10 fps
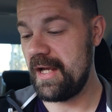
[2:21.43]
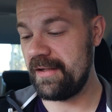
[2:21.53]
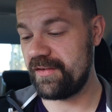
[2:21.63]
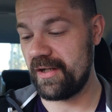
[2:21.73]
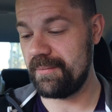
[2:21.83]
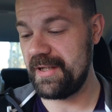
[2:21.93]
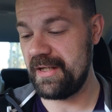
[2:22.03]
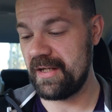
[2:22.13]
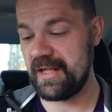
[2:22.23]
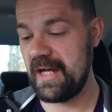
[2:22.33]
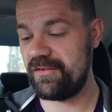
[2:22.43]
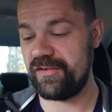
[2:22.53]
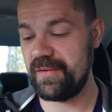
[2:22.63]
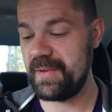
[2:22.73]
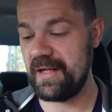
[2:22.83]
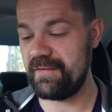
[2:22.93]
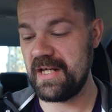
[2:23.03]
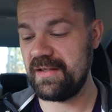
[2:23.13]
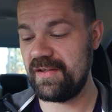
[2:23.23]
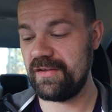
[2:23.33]
It's going to be a catch CP of
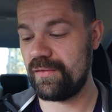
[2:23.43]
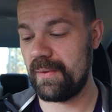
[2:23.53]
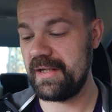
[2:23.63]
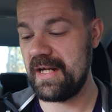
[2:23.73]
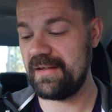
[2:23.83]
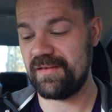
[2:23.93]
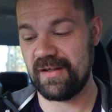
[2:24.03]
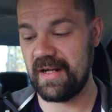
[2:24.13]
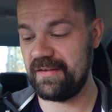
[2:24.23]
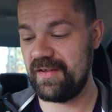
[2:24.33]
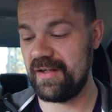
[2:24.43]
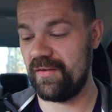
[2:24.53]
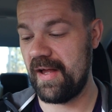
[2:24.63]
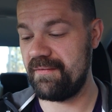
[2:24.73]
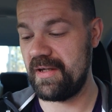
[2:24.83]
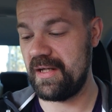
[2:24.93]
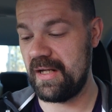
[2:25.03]
1828 to 1911